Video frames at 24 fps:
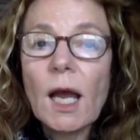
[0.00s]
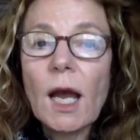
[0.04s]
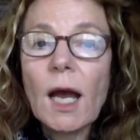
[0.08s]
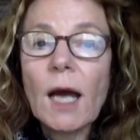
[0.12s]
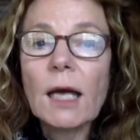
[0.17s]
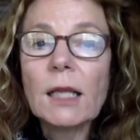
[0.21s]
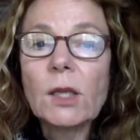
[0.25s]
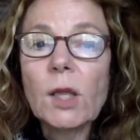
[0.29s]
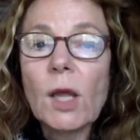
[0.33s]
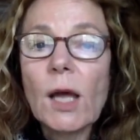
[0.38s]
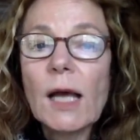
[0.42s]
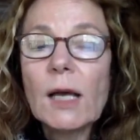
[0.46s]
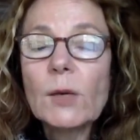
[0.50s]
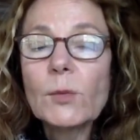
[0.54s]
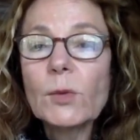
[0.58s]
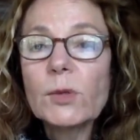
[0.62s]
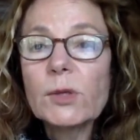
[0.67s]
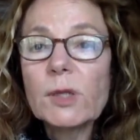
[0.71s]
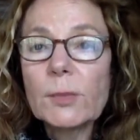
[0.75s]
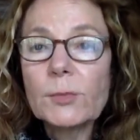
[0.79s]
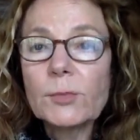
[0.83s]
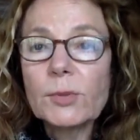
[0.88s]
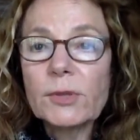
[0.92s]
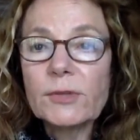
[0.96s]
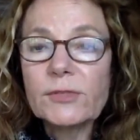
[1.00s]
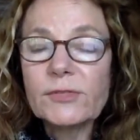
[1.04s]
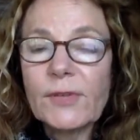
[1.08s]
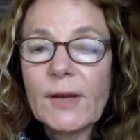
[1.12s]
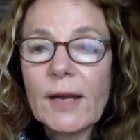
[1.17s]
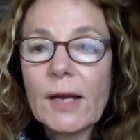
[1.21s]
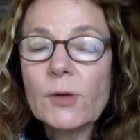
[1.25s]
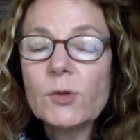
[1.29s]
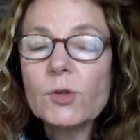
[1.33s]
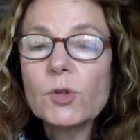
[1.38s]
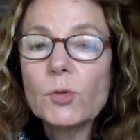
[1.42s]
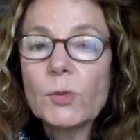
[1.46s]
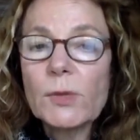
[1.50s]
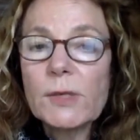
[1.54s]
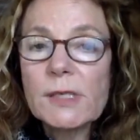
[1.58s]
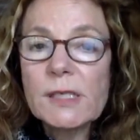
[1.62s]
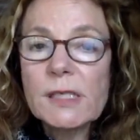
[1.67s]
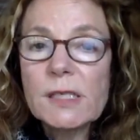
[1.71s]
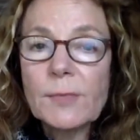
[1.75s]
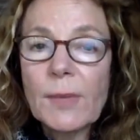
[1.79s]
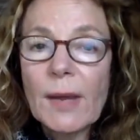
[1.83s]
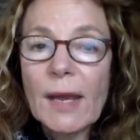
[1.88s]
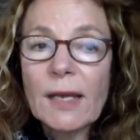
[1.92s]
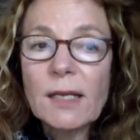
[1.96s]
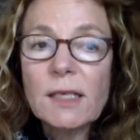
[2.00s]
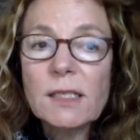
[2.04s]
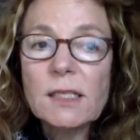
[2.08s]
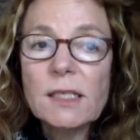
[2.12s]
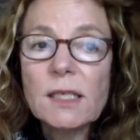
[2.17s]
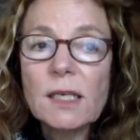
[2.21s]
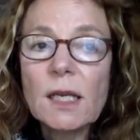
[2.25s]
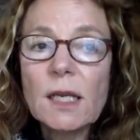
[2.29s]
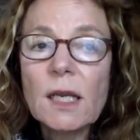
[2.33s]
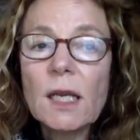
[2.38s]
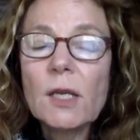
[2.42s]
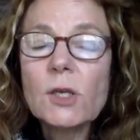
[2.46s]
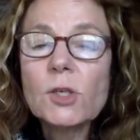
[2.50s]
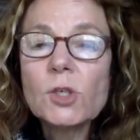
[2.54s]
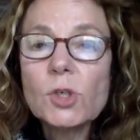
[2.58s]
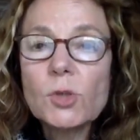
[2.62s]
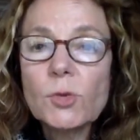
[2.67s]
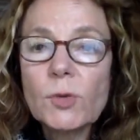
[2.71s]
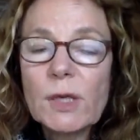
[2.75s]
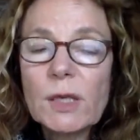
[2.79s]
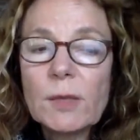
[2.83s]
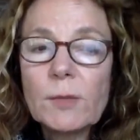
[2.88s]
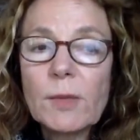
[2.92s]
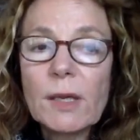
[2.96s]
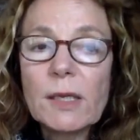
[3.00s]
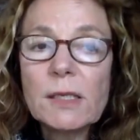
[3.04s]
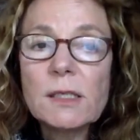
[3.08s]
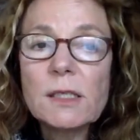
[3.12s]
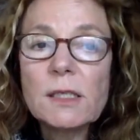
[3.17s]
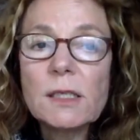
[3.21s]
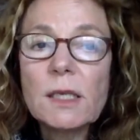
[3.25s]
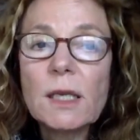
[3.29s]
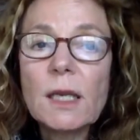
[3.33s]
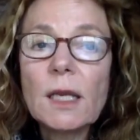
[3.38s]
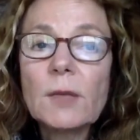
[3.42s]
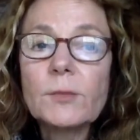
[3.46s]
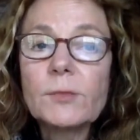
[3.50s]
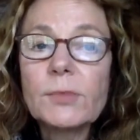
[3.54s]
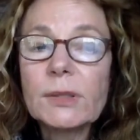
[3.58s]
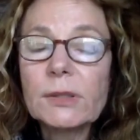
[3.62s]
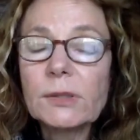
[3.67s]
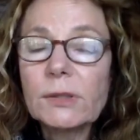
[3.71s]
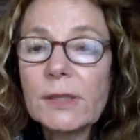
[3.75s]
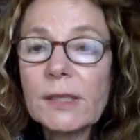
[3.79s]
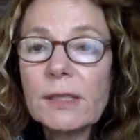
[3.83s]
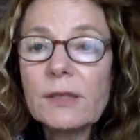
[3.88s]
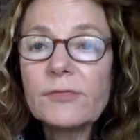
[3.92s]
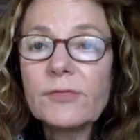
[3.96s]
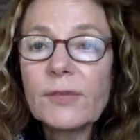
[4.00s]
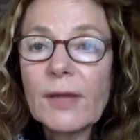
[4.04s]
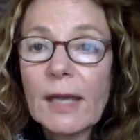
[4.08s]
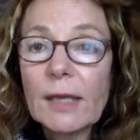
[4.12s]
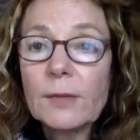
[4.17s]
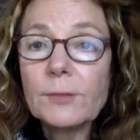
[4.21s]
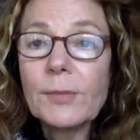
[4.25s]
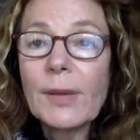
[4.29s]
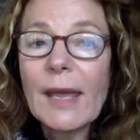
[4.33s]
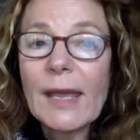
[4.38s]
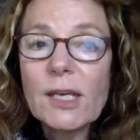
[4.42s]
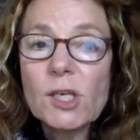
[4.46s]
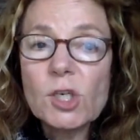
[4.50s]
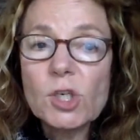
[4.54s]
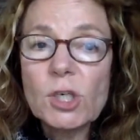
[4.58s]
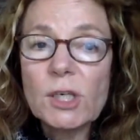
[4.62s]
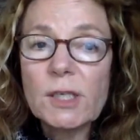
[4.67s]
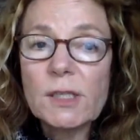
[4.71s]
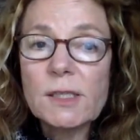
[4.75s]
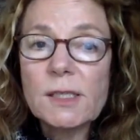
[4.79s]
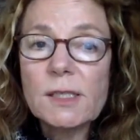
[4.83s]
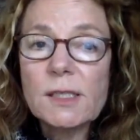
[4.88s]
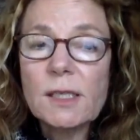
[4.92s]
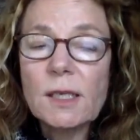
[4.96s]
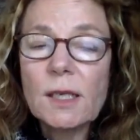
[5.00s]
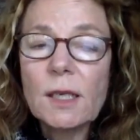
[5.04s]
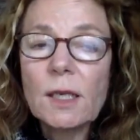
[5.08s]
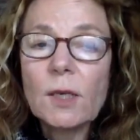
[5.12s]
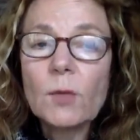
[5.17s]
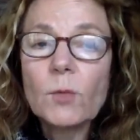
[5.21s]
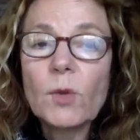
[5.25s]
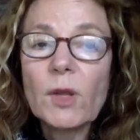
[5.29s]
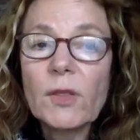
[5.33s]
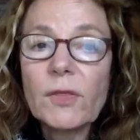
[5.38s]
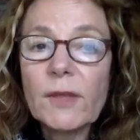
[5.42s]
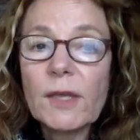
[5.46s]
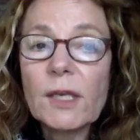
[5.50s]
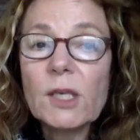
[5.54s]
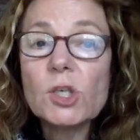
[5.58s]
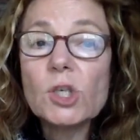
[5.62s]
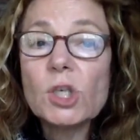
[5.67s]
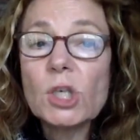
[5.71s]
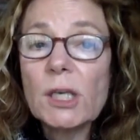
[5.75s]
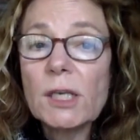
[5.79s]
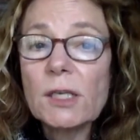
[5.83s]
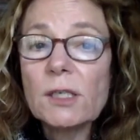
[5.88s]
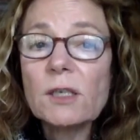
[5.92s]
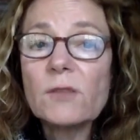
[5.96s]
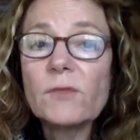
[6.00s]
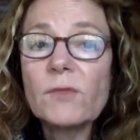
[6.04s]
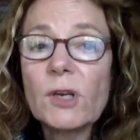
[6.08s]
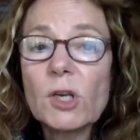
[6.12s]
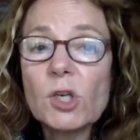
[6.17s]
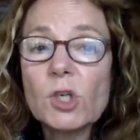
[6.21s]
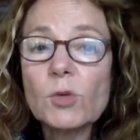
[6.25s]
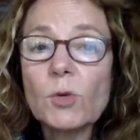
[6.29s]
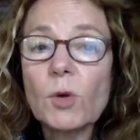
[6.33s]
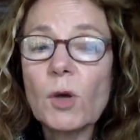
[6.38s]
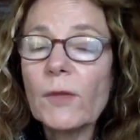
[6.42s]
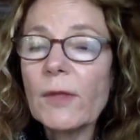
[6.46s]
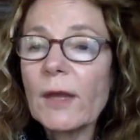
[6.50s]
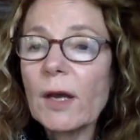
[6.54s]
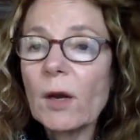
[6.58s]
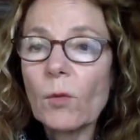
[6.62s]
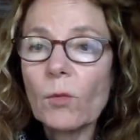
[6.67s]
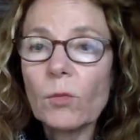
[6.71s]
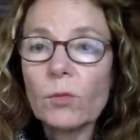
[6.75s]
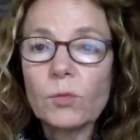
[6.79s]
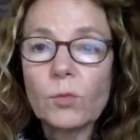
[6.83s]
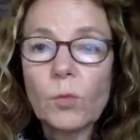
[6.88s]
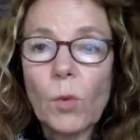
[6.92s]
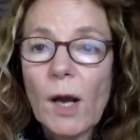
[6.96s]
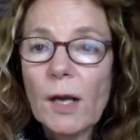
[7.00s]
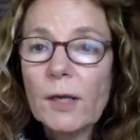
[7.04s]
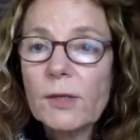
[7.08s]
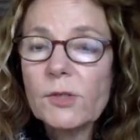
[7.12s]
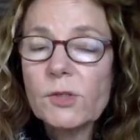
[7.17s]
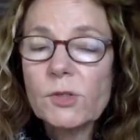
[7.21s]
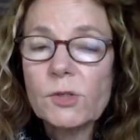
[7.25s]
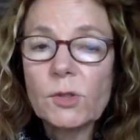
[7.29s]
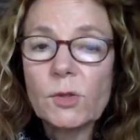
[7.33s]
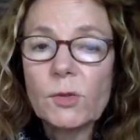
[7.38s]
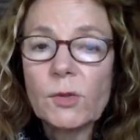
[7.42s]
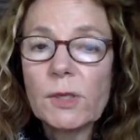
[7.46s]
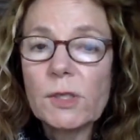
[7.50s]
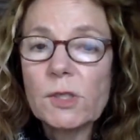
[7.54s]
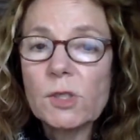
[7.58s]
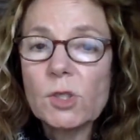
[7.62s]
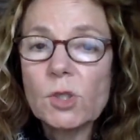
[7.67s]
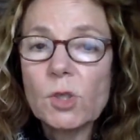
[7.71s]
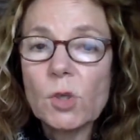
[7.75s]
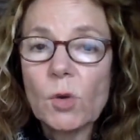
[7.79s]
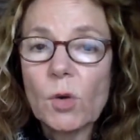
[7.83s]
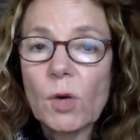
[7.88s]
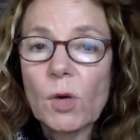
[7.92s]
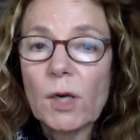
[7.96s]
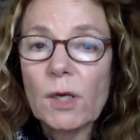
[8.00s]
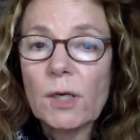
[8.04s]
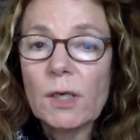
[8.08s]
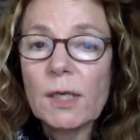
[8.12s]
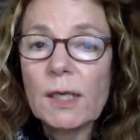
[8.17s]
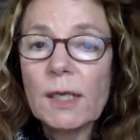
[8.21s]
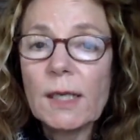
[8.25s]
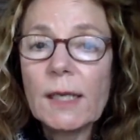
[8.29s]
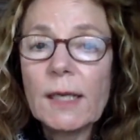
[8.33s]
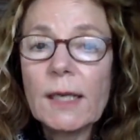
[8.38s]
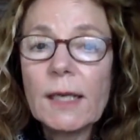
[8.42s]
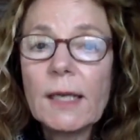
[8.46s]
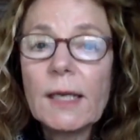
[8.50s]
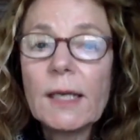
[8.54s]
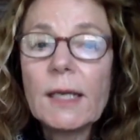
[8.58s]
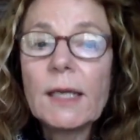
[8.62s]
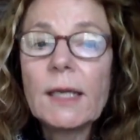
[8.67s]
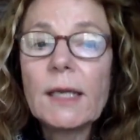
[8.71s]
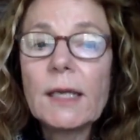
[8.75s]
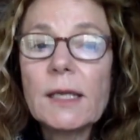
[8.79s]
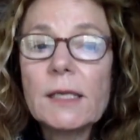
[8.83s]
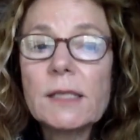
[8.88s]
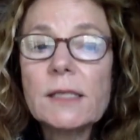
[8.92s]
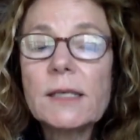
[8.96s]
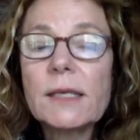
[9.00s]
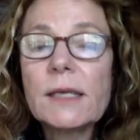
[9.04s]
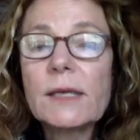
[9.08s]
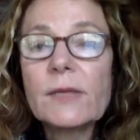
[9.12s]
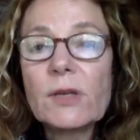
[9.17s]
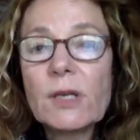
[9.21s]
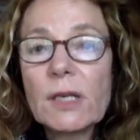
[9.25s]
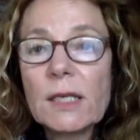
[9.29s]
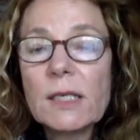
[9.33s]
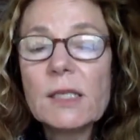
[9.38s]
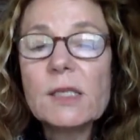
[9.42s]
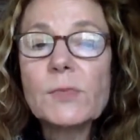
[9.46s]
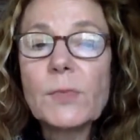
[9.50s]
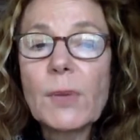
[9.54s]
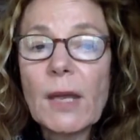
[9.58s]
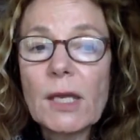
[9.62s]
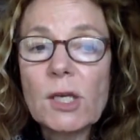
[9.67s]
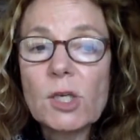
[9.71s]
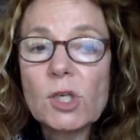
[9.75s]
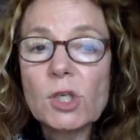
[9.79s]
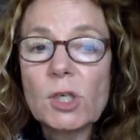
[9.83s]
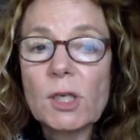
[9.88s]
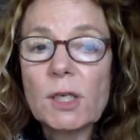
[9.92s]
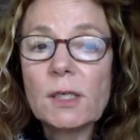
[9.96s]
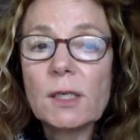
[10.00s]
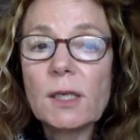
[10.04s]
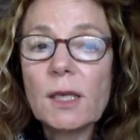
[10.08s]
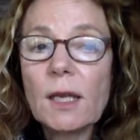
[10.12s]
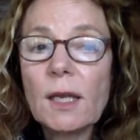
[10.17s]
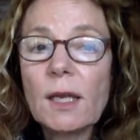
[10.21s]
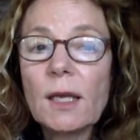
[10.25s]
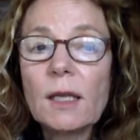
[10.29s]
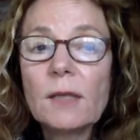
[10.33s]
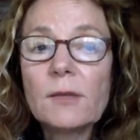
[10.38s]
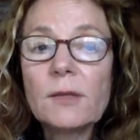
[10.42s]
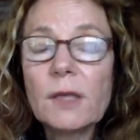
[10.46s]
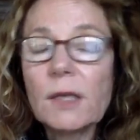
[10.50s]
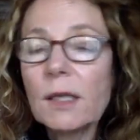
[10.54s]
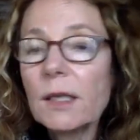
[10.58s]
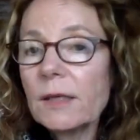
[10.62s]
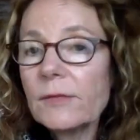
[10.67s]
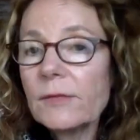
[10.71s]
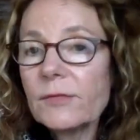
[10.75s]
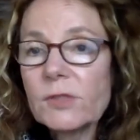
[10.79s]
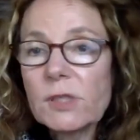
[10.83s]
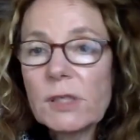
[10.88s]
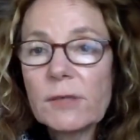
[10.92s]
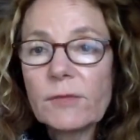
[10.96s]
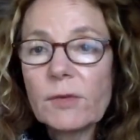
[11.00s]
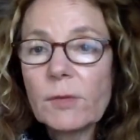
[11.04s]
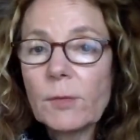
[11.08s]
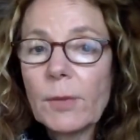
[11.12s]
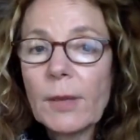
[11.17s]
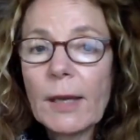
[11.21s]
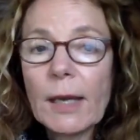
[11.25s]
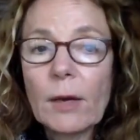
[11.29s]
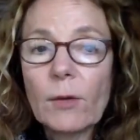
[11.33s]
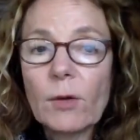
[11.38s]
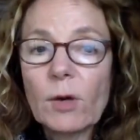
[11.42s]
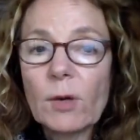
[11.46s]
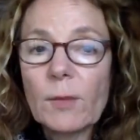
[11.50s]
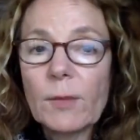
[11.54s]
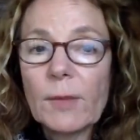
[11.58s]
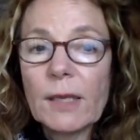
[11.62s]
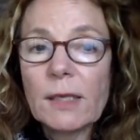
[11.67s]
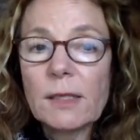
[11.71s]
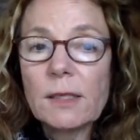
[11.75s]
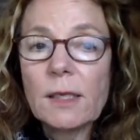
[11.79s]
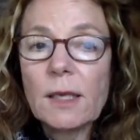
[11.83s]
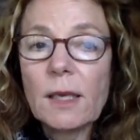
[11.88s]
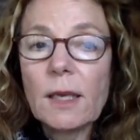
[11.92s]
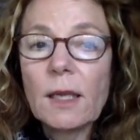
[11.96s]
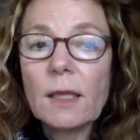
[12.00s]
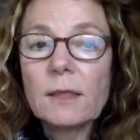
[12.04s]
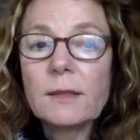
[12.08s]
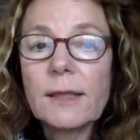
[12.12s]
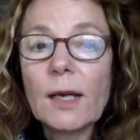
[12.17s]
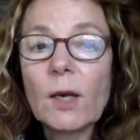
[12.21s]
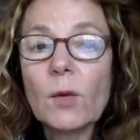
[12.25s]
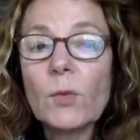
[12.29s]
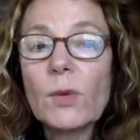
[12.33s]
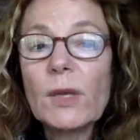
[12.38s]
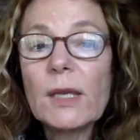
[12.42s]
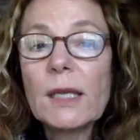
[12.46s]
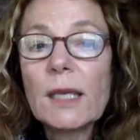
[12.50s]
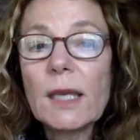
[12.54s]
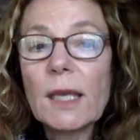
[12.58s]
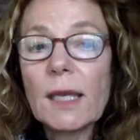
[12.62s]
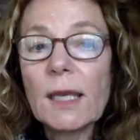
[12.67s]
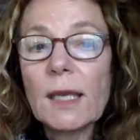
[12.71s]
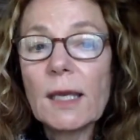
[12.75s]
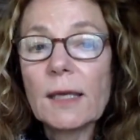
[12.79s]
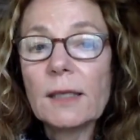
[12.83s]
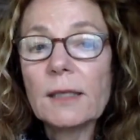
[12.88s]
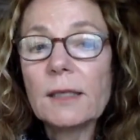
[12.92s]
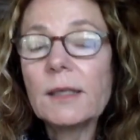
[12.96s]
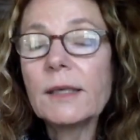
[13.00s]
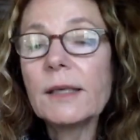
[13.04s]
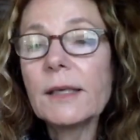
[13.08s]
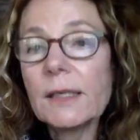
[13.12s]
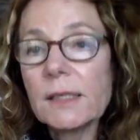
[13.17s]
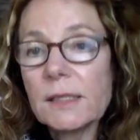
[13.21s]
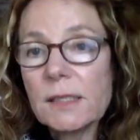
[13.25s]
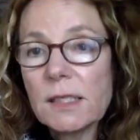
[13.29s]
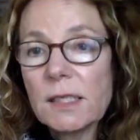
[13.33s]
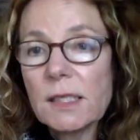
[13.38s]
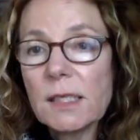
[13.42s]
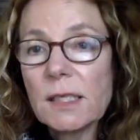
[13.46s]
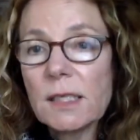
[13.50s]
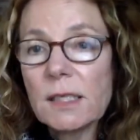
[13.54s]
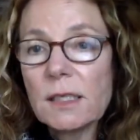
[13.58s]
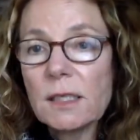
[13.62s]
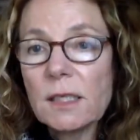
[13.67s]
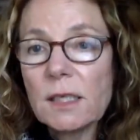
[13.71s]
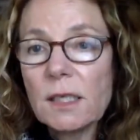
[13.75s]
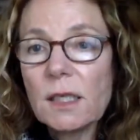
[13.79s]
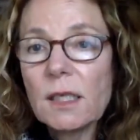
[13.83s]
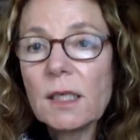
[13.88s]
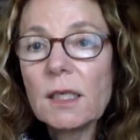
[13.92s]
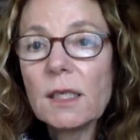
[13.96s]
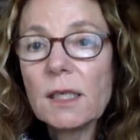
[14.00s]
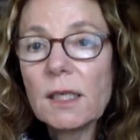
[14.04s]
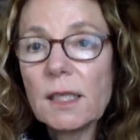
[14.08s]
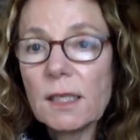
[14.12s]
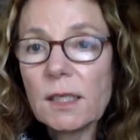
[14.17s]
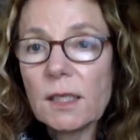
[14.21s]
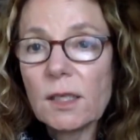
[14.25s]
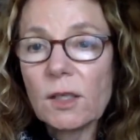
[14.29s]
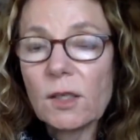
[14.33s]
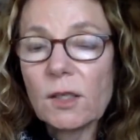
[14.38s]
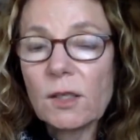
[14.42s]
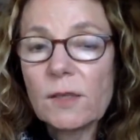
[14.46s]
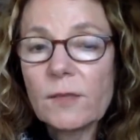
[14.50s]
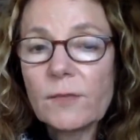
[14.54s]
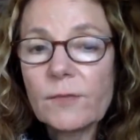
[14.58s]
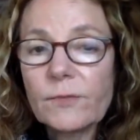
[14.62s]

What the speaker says: along with the profound respect, treatment, belief, and patience with each individual that walks through his door, he has given his patient the gift of empowerment that we can indeed heal.